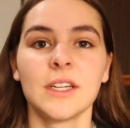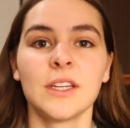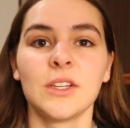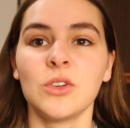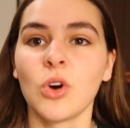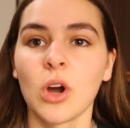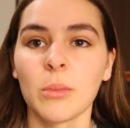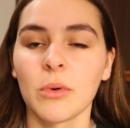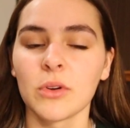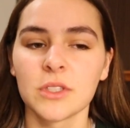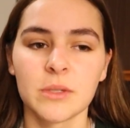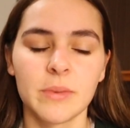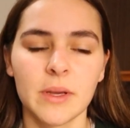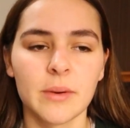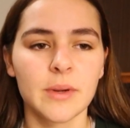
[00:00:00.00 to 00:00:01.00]
normal
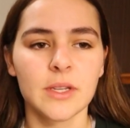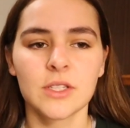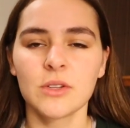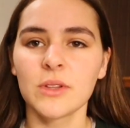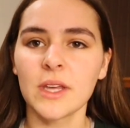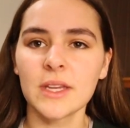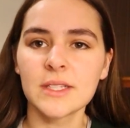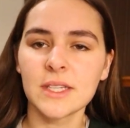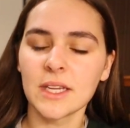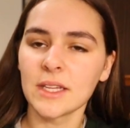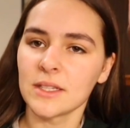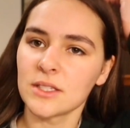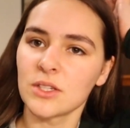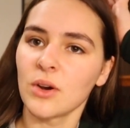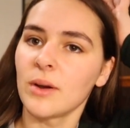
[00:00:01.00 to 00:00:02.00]
to be able to do this,
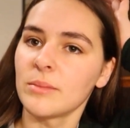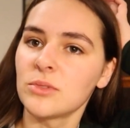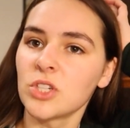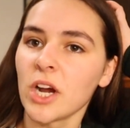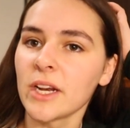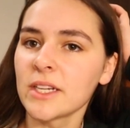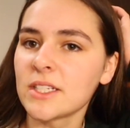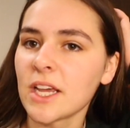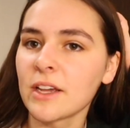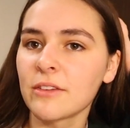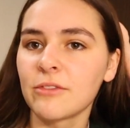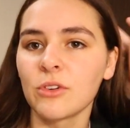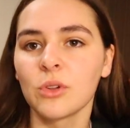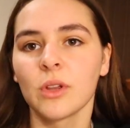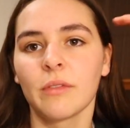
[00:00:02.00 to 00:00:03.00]
and so I'm trying to take
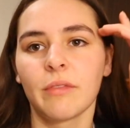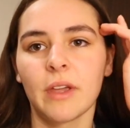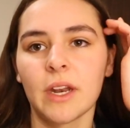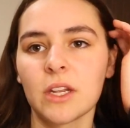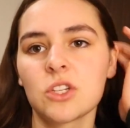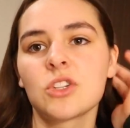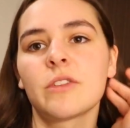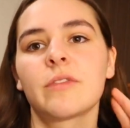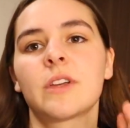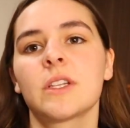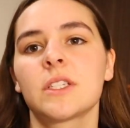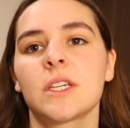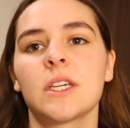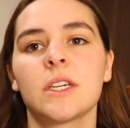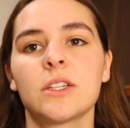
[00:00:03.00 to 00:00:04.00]
full advantage of
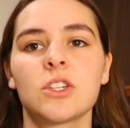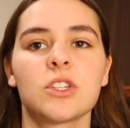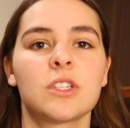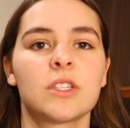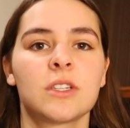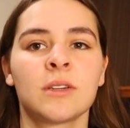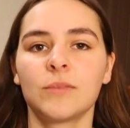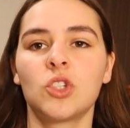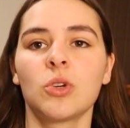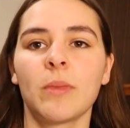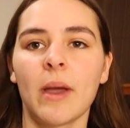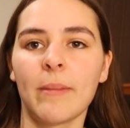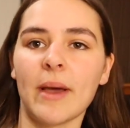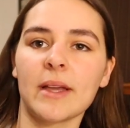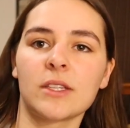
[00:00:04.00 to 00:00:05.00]
it and just do
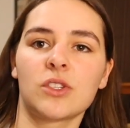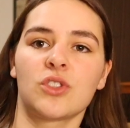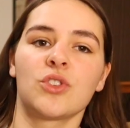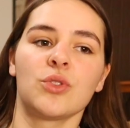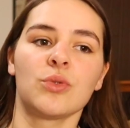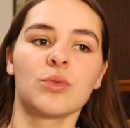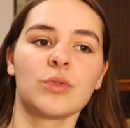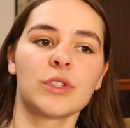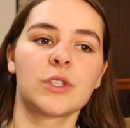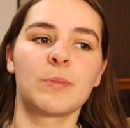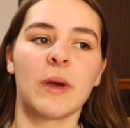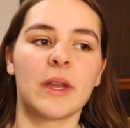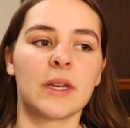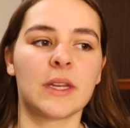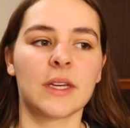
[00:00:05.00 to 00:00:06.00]
my best to
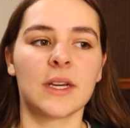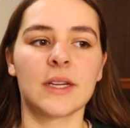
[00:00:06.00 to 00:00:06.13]
spend